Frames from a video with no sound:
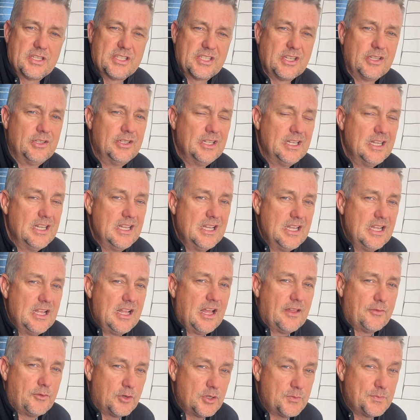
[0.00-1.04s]
So
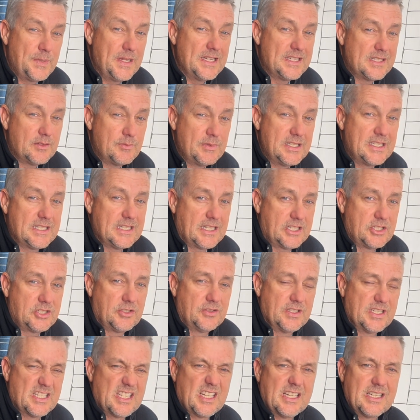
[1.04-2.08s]
I thought it's best that we touch on
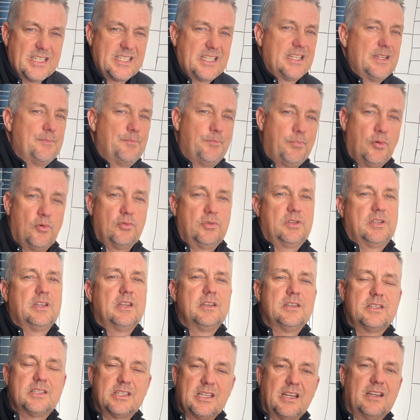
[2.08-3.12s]
this, and it's an
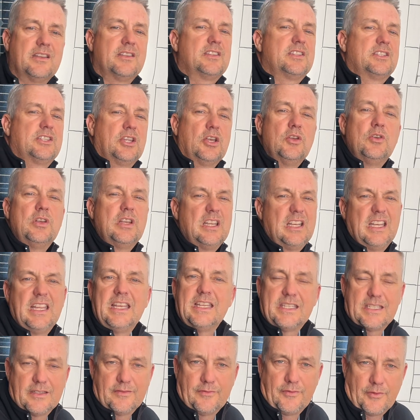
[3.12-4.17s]
important sort of solar
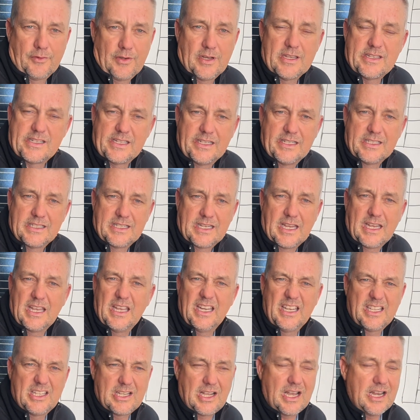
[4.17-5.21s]
lesson for us, and
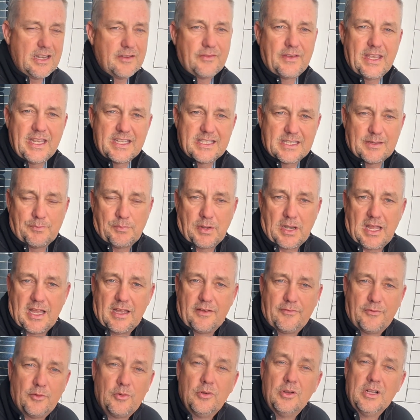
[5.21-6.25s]
it kind of gets
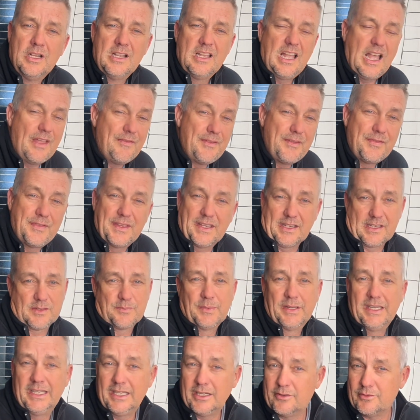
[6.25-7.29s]
applied for other things,
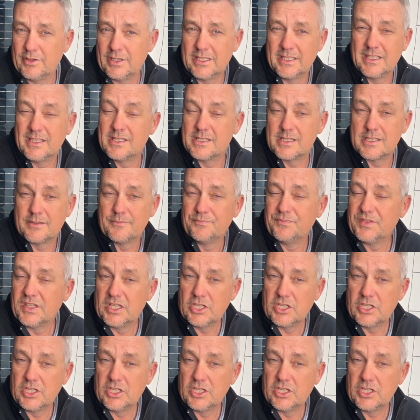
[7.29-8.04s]
mini grids,